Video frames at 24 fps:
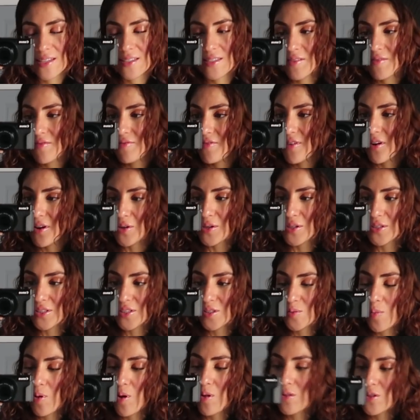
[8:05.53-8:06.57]
It's a very
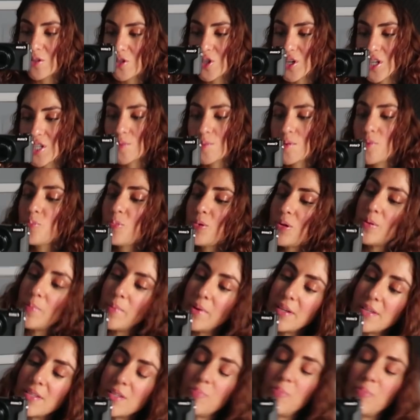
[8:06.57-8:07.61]
small adjustment, but it makes